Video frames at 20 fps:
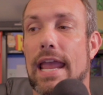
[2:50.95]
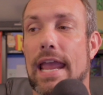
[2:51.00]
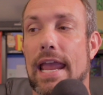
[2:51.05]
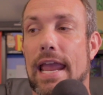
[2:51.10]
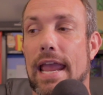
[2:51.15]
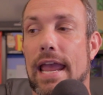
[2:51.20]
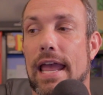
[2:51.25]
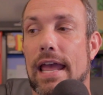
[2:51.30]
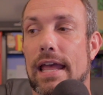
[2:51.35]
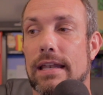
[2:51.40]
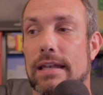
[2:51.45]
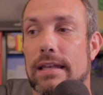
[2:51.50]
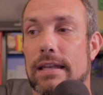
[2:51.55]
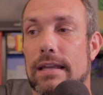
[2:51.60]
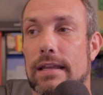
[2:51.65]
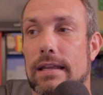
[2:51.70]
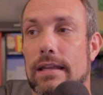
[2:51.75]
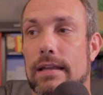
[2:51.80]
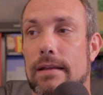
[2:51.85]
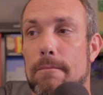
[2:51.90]
and
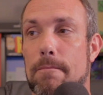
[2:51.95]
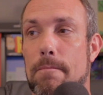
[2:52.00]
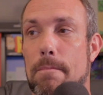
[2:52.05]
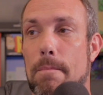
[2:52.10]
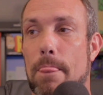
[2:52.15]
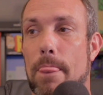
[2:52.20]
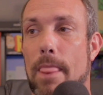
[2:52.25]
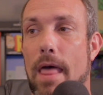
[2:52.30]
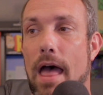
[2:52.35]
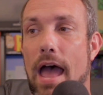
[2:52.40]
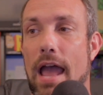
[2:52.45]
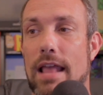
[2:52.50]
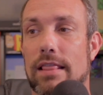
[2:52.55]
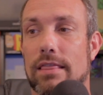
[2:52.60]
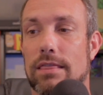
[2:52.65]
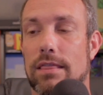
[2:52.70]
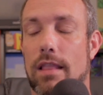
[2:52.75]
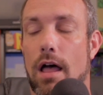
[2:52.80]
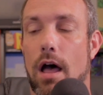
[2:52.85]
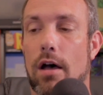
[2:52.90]
I
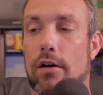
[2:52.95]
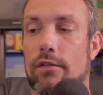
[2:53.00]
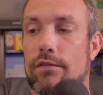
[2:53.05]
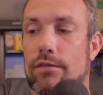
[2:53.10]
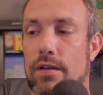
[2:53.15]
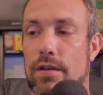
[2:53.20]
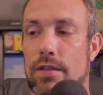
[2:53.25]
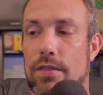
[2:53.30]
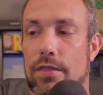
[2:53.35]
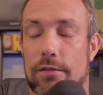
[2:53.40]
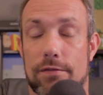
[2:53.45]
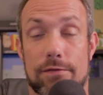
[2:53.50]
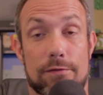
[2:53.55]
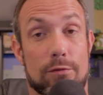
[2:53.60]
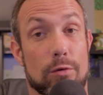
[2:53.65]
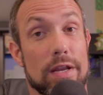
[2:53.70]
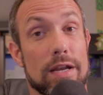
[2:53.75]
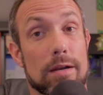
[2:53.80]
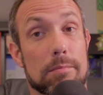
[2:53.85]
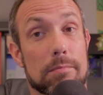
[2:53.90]
love the
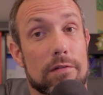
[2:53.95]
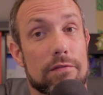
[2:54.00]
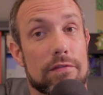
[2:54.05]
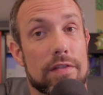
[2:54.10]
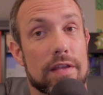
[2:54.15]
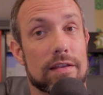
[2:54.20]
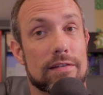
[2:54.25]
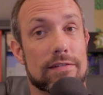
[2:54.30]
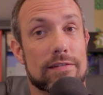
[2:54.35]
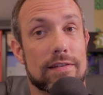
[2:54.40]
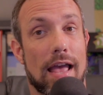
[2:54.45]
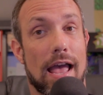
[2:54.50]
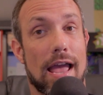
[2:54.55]
freedom of this.